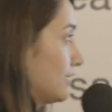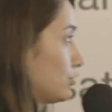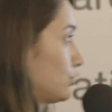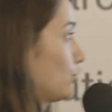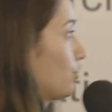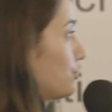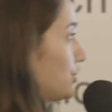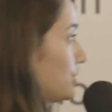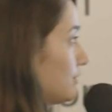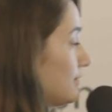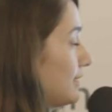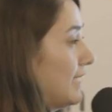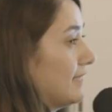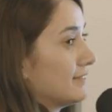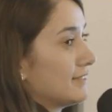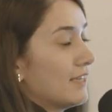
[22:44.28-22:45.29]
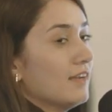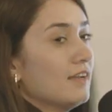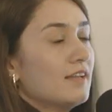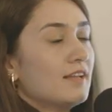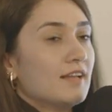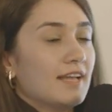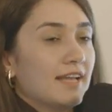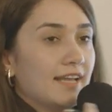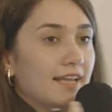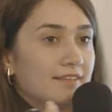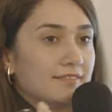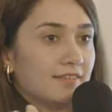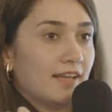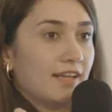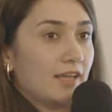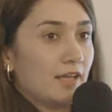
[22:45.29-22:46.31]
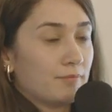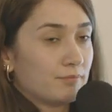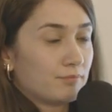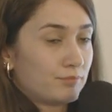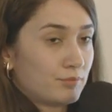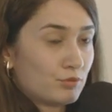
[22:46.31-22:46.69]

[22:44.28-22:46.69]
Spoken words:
then searching the data and